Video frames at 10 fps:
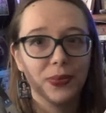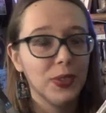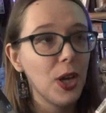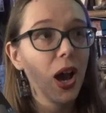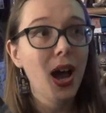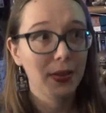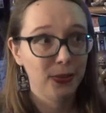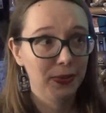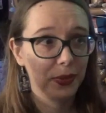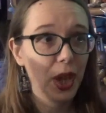
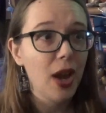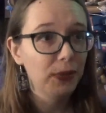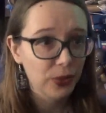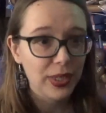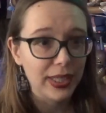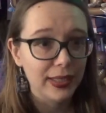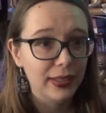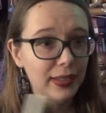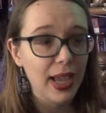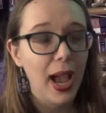Tough read.
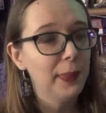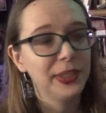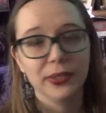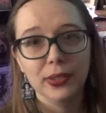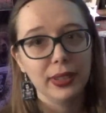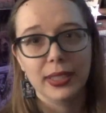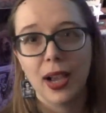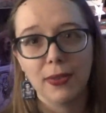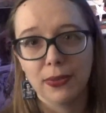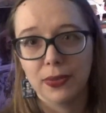Absolutely
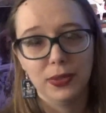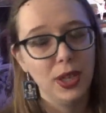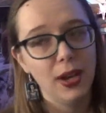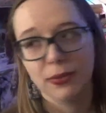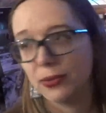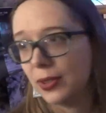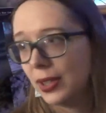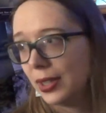tough